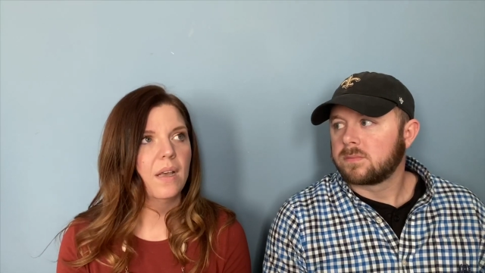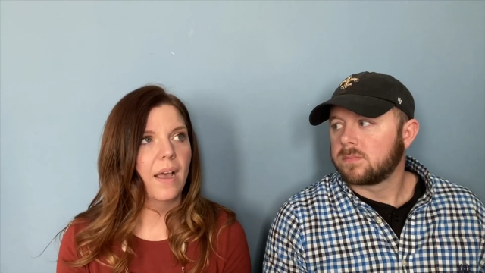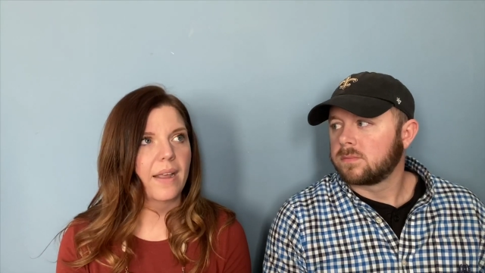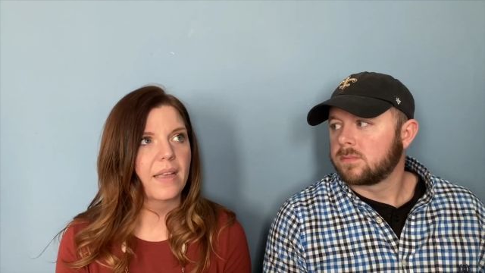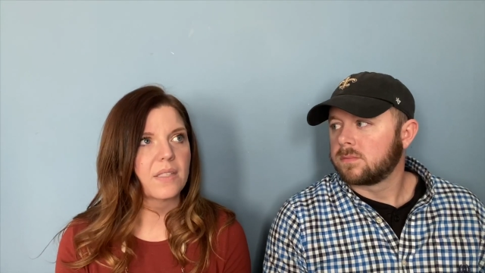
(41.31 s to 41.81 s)

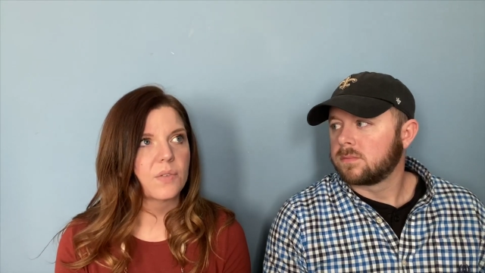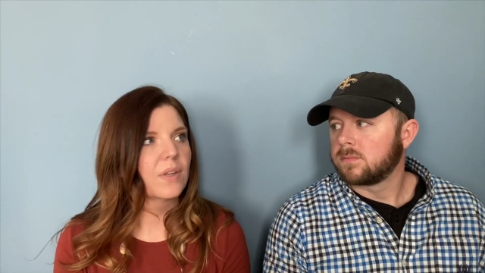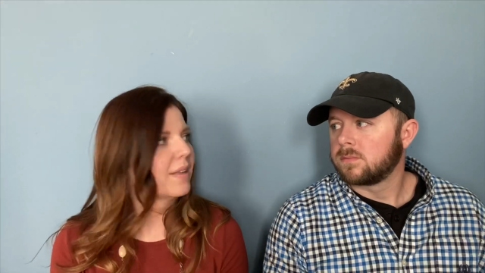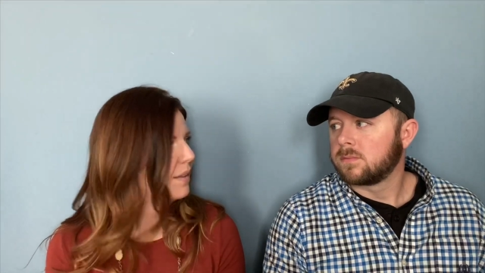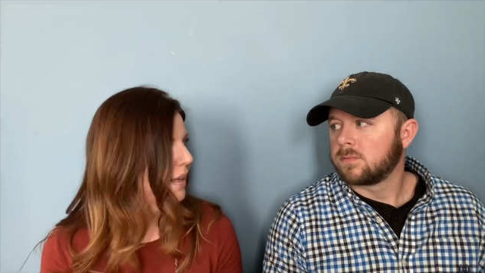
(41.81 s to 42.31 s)
Speaker 1: I guess, for
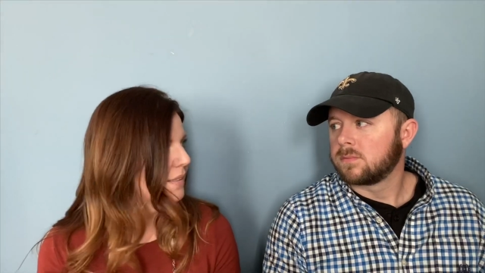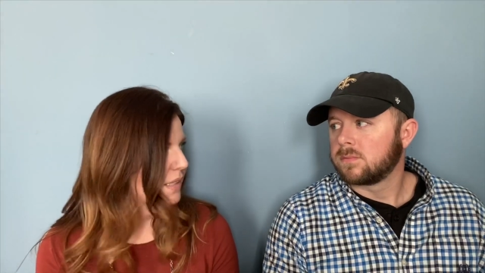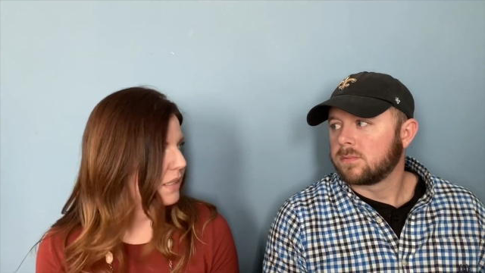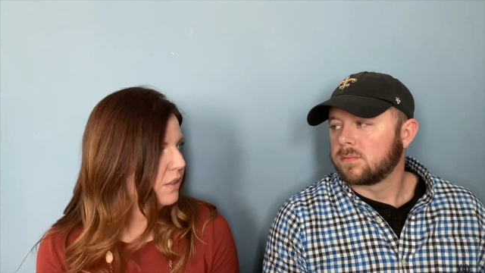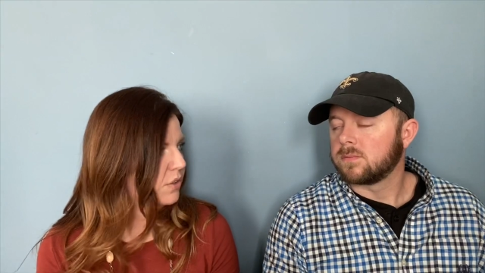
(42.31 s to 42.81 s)
like the last
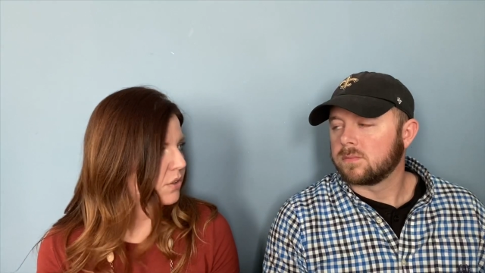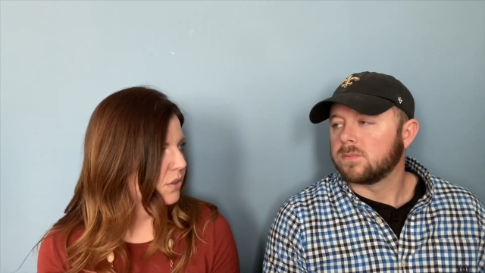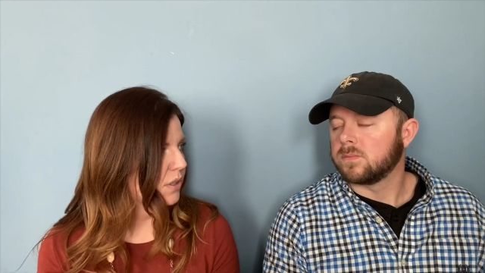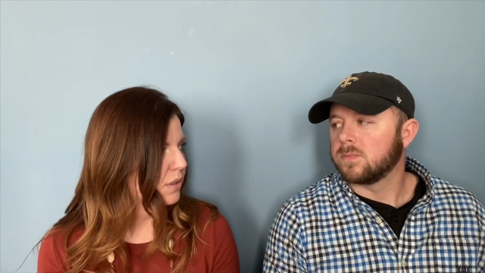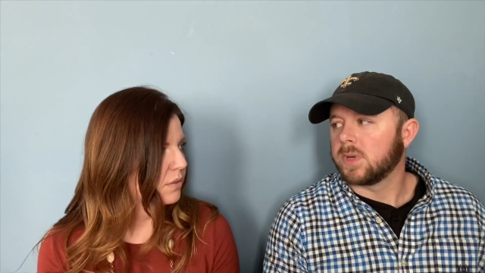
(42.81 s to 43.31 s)
10 years or so,
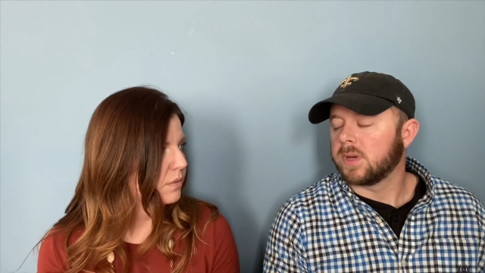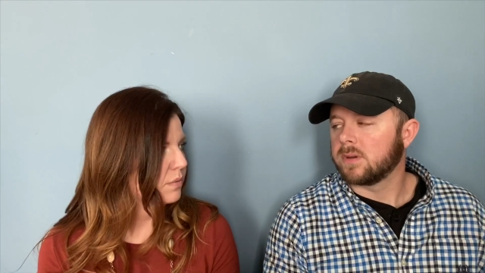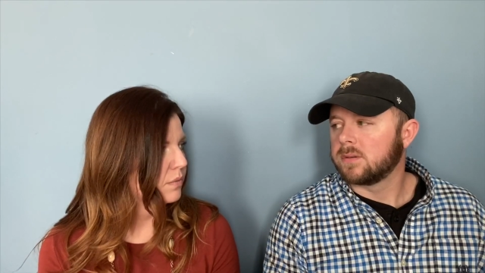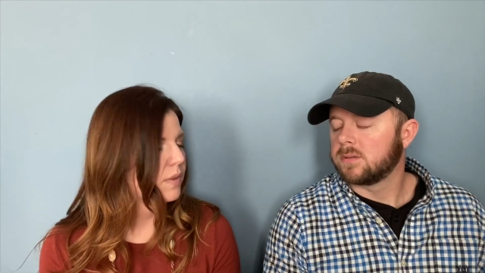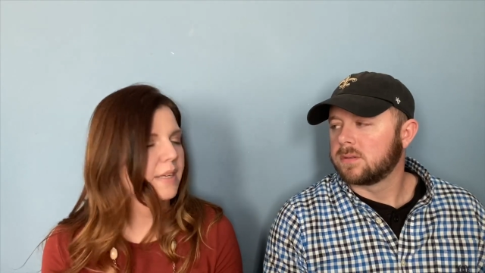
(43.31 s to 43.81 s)
yeah.
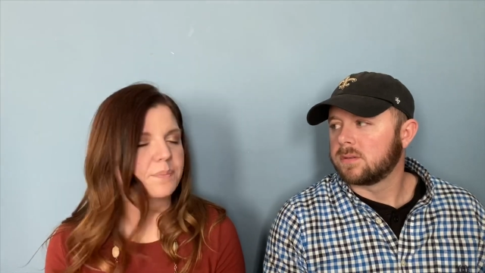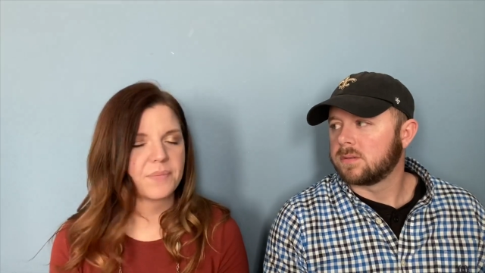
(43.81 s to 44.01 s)
right?